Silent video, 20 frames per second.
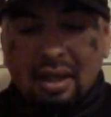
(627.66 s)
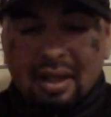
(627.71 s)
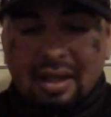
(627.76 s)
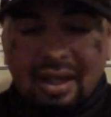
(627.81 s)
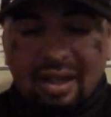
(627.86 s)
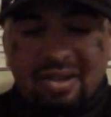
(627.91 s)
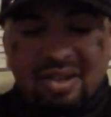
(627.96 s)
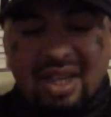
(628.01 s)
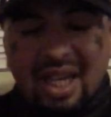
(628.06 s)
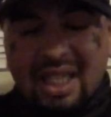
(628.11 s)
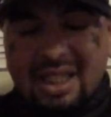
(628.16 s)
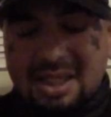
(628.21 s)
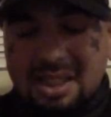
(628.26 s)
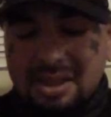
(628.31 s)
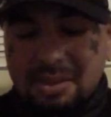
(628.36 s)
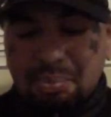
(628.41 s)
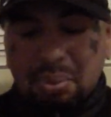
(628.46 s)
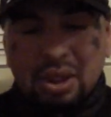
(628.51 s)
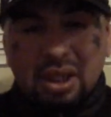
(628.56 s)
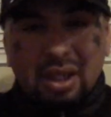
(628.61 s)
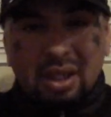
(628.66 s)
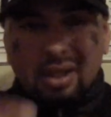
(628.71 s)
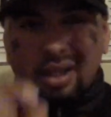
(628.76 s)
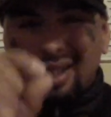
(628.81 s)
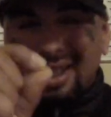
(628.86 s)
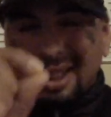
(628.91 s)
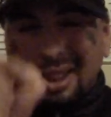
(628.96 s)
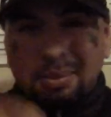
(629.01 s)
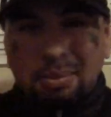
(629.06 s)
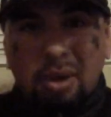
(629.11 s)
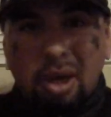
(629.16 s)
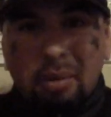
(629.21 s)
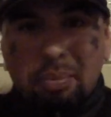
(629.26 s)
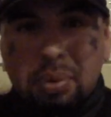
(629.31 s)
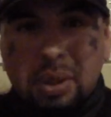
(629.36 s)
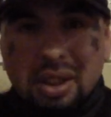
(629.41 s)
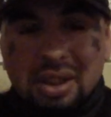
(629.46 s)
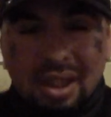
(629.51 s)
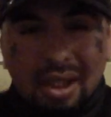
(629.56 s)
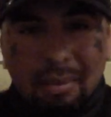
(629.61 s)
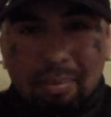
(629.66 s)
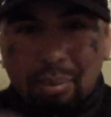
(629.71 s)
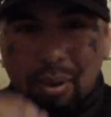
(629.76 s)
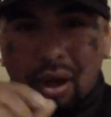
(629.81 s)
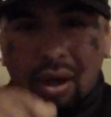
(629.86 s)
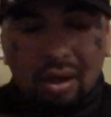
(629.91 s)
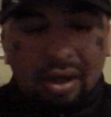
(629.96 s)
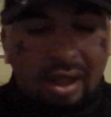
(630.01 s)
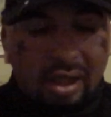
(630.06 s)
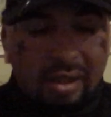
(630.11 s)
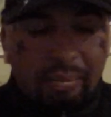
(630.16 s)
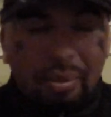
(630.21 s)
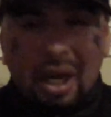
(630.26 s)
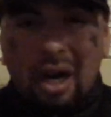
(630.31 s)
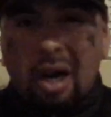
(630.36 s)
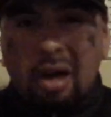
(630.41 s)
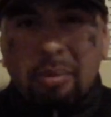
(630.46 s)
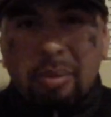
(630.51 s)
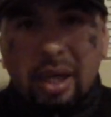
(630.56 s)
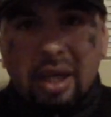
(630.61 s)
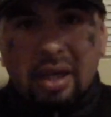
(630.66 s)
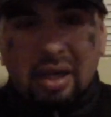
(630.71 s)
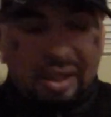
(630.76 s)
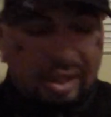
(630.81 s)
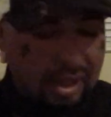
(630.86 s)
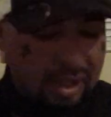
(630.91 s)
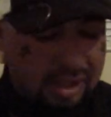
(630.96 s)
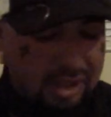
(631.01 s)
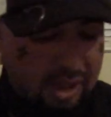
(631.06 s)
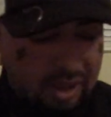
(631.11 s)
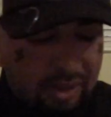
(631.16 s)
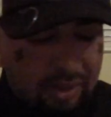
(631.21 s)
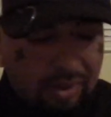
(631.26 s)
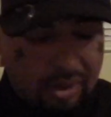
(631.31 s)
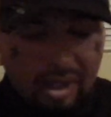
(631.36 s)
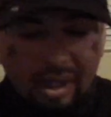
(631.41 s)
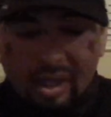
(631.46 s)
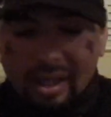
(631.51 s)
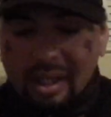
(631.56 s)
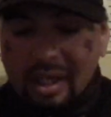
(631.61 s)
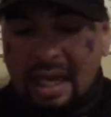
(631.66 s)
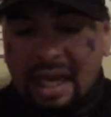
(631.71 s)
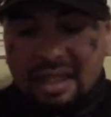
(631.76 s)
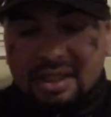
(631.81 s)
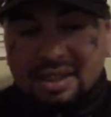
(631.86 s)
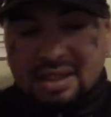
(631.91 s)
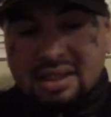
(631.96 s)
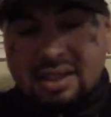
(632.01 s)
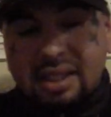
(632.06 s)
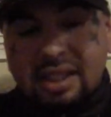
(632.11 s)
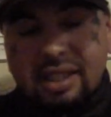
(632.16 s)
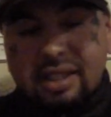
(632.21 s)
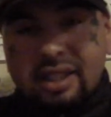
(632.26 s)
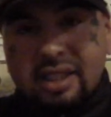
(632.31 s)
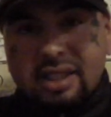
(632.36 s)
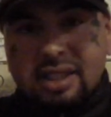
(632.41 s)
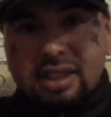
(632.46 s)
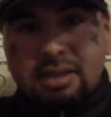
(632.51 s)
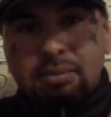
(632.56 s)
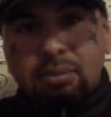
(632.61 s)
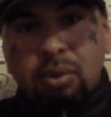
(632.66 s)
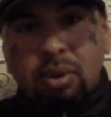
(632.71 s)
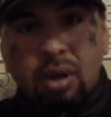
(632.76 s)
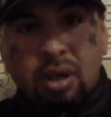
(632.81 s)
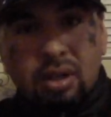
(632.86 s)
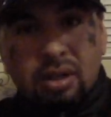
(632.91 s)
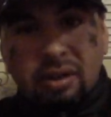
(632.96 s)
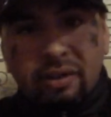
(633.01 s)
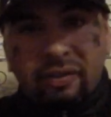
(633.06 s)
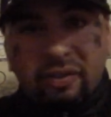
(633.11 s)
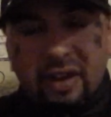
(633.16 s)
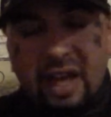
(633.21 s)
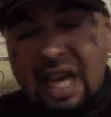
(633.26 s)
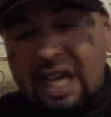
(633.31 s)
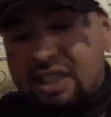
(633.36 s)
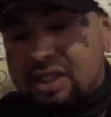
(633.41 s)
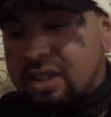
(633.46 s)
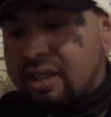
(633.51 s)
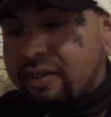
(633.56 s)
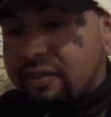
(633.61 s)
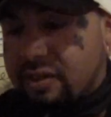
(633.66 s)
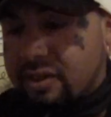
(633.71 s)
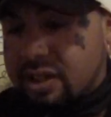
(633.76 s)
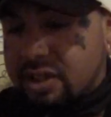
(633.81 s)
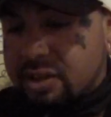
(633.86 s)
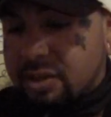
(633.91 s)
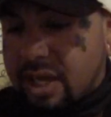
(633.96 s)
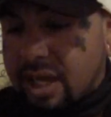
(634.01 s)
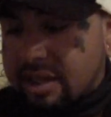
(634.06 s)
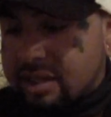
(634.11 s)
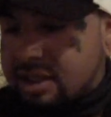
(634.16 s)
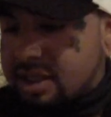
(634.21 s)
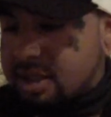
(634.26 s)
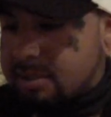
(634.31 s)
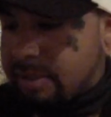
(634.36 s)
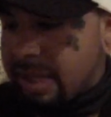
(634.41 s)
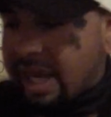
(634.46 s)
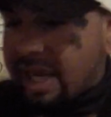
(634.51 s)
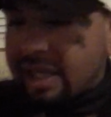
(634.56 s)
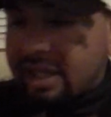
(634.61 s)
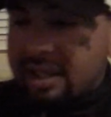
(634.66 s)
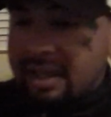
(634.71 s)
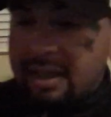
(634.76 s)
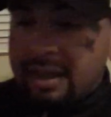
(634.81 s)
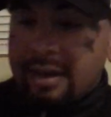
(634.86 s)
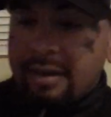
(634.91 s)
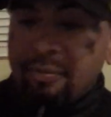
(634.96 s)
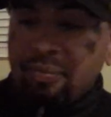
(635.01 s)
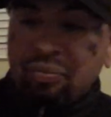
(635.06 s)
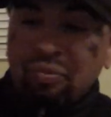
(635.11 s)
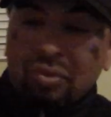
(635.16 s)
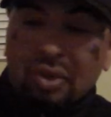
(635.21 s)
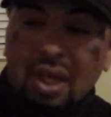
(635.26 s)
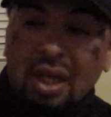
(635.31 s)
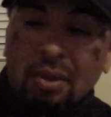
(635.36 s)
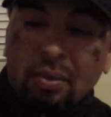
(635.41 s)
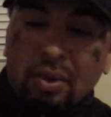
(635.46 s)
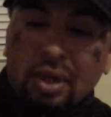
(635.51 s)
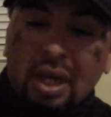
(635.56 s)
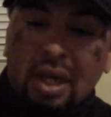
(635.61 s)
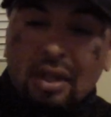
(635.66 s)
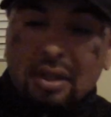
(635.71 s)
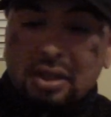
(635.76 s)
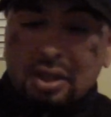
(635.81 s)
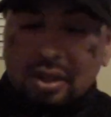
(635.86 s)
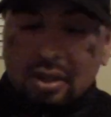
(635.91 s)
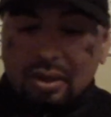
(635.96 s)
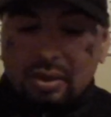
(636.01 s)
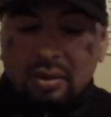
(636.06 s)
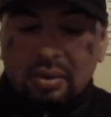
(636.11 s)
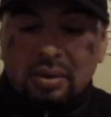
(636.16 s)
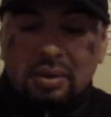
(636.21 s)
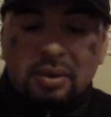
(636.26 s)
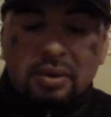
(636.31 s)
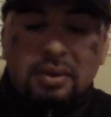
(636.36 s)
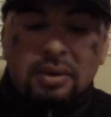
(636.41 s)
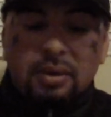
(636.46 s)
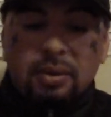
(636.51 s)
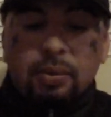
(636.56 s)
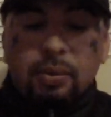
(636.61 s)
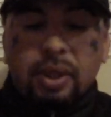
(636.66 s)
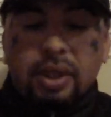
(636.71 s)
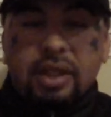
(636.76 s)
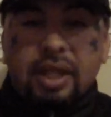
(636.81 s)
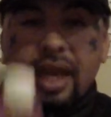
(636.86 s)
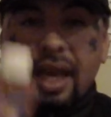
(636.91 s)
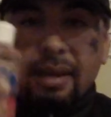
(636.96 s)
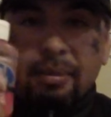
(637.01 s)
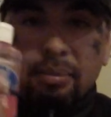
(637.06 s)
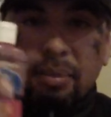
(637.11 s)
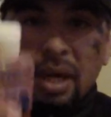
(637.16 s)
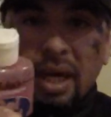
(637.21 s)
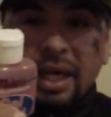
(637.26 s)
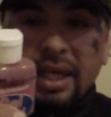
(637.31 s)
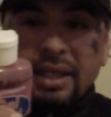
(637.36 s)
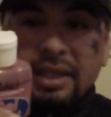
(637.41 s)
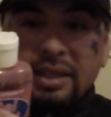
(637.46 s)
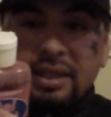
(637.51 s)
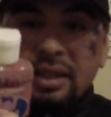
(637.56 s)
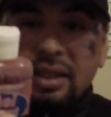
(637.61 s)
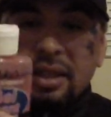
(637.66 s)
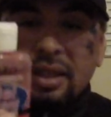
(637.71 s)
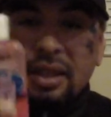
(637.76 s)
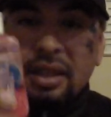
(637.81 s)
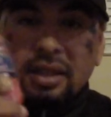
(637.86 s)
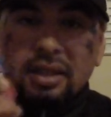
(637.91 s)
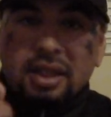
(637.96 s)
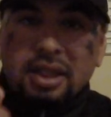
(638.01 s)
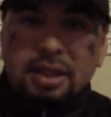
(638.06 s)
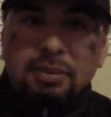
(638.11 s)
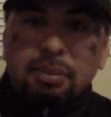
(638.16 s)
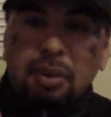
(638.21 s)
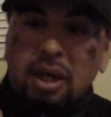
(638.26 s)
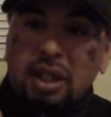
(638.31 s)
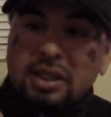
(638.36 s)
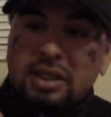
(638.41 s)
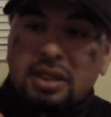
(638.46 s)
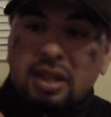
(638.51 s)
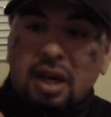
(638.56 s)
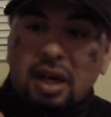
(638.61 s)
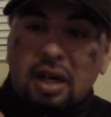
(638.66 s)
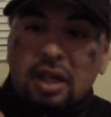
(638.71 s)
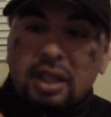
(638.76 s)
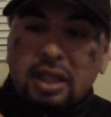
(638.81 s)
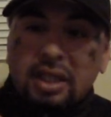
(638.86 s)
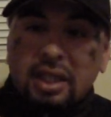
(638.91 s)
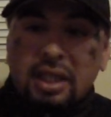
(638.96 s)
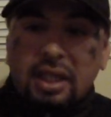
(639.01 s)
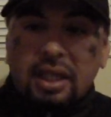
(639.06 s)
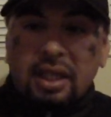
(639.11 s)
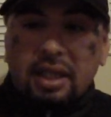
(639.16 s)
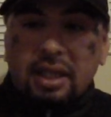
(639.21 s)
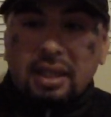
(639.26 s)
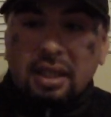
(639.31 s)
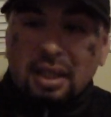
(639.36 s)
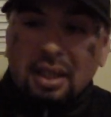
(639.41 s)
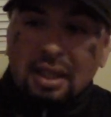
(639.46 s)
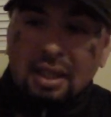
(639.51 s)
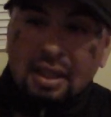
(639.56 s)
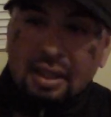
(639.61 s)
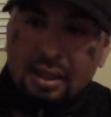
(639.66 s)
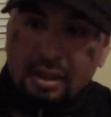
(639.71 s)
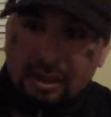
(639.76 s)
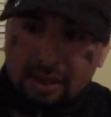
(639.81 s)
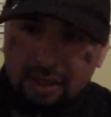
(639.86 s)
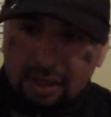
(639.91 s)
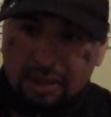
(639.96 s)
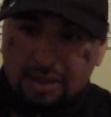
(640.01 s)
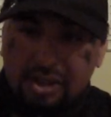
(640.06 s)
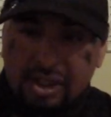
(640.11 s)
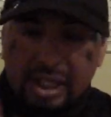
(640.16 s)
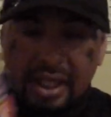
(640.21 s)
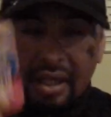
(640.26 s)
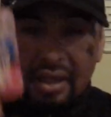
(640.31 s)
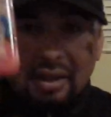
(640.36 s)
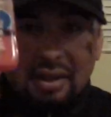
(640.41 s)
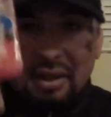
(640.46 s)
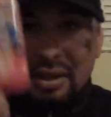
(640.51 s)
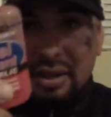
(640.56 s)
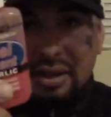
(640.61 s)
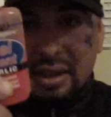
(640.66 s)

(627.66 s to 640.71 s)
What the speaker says: Now you guys can put a small piece, a ball on power bait on there too. I just think this is more a little flashier for the trout to smack. And what I'll do with that this Mike's garlic, the gel,